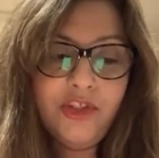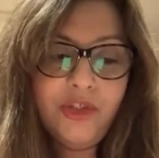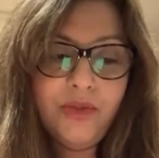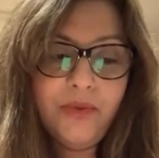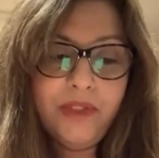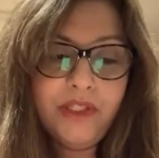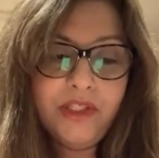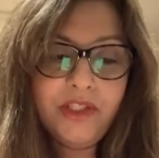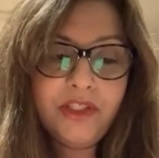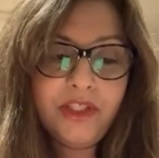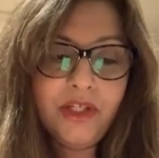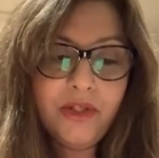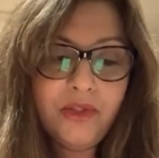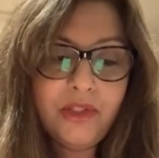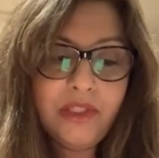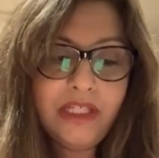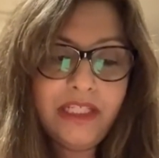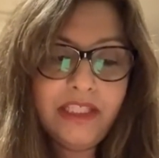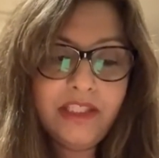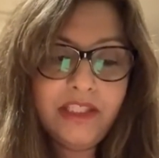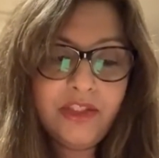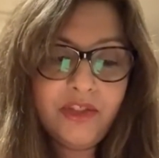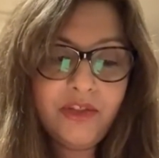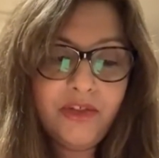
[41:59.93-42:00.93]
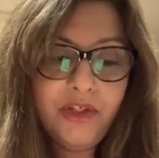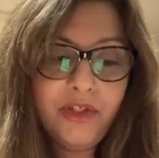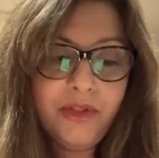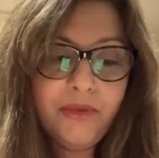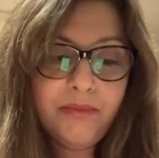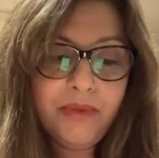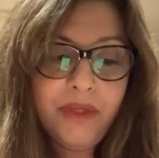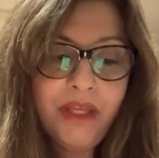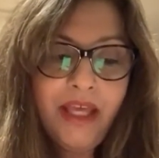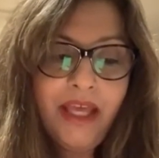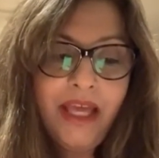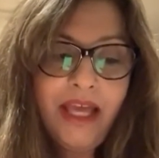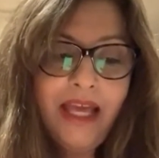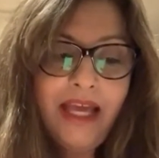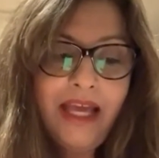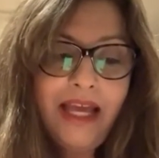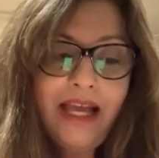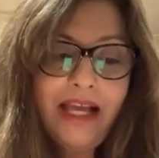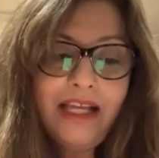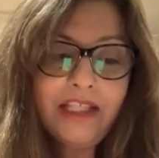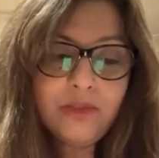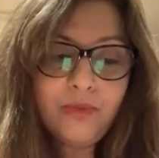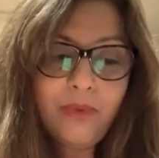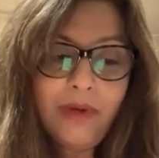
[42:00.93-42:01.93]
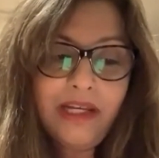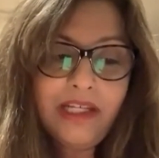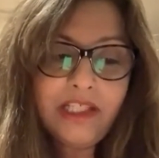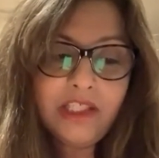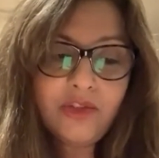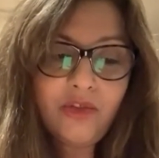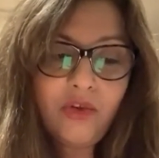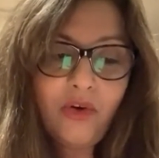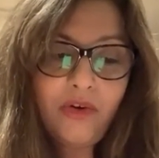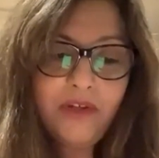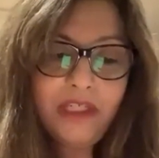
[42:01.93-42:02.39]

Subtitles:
Jewish Socialist Group, as well as